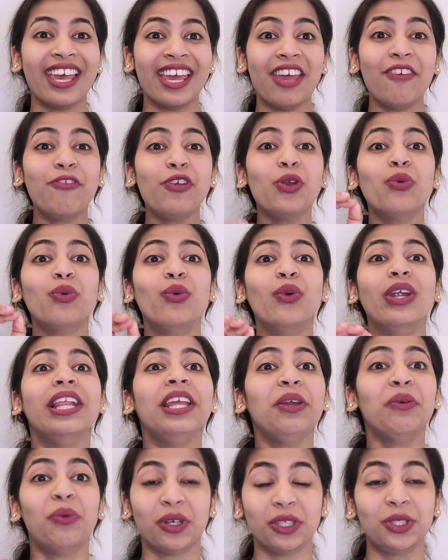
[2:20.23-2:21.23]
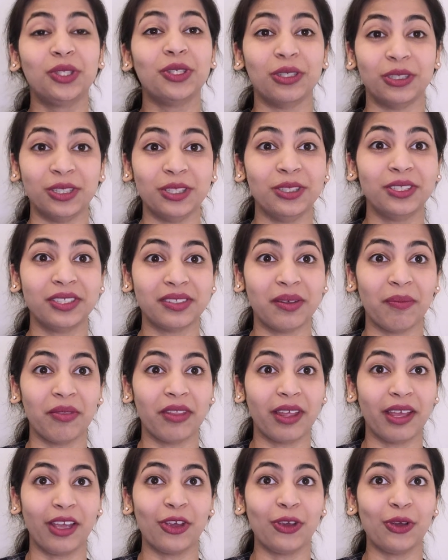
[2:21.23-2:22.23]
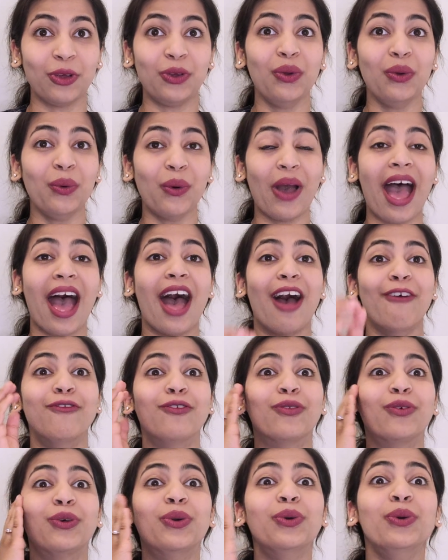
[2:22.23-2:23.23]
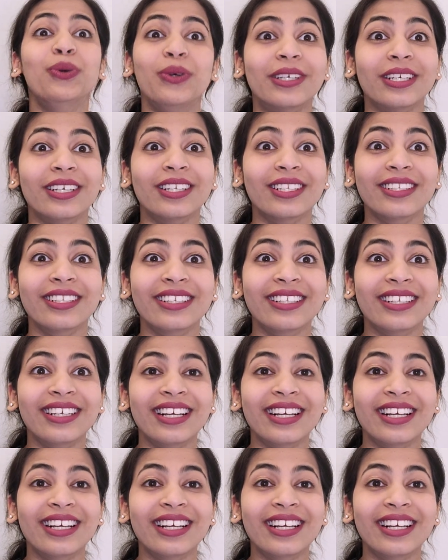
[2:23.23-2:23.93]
If you really want to learn something, you have Google